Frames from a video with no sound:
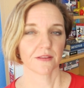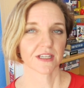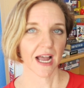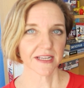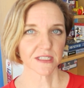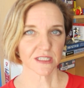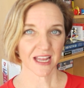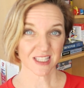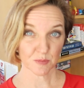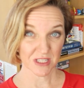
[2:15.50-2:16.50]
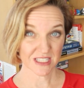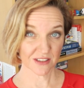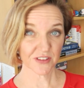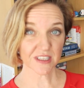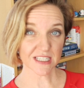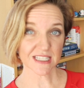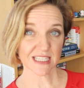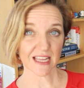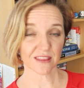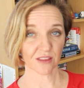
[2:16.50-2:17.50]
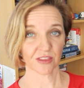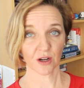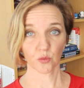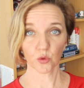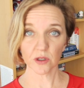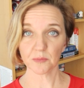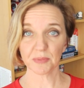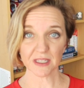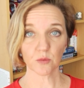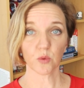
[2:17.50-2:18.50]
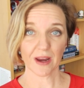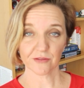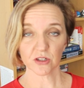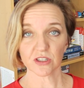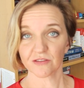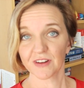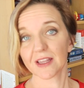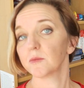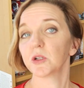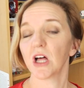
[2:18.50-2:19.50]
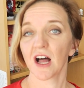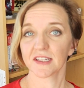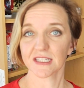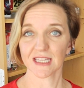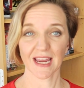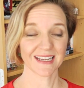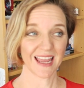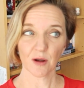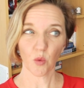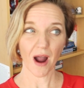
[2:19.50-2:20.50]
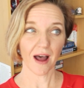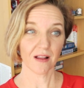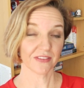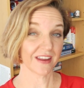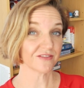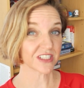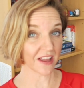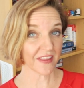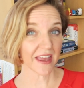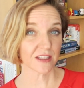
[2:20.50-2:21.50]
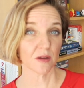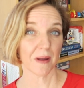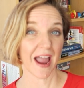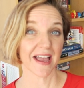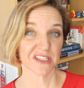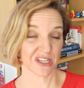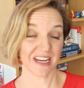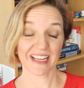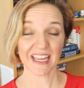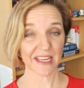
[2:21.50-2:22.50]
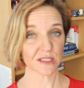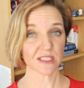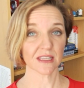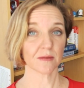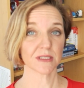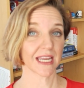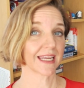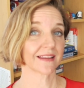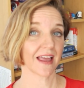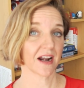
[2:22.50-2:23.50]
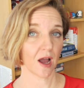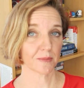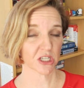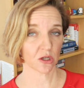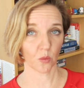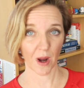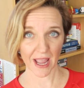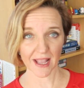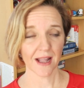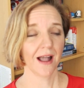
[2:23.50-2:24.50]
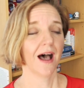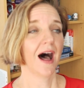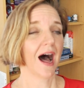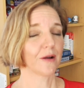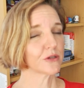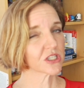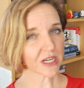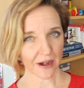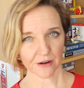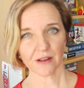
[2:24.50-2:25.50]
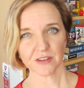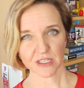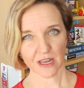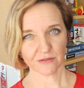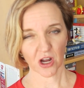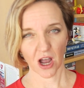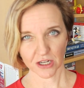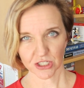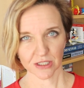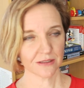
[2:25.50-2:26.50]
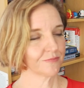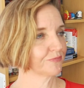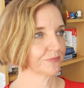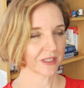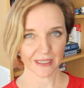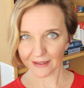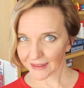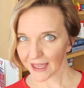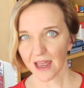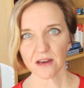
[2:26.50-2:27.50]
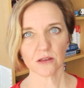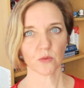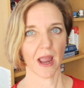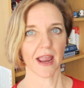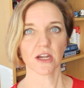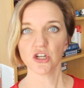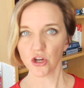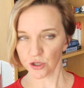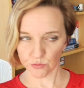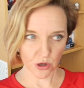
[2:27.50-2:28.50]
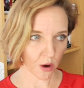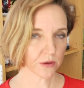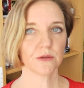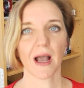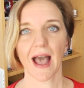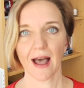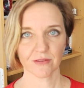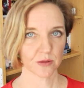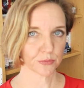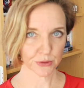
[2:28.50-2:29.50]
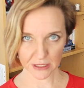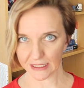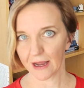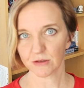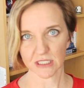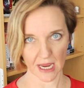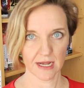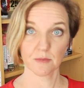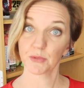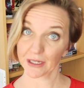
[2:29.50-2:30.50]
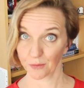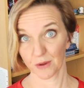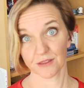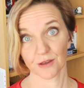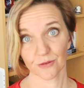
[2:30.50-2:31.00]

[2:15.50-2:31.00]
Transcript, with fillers: Now, the guide did not specifically state that there would be waivers available on site, and while they've done that in the past and I can't see them taking that option away, I would just err on the side of caution. Get that out of the way. You know you have it, print it out, sign it, bring it with